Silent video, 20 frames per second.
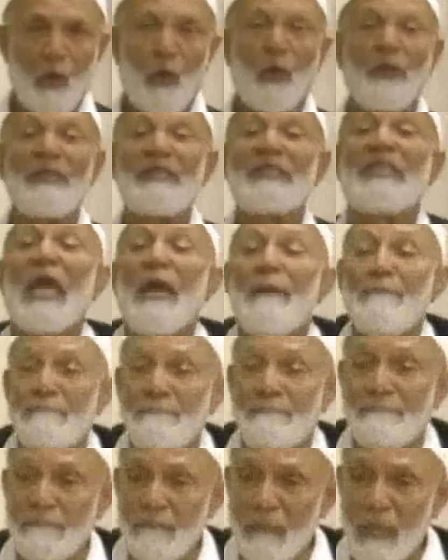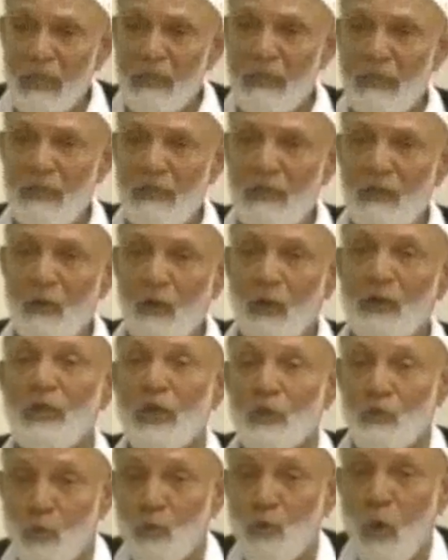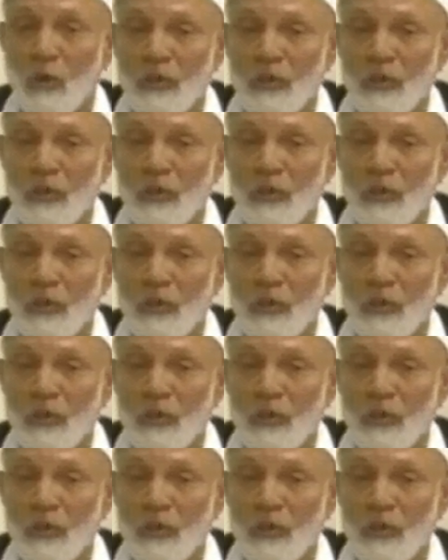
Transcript: on them, on the 2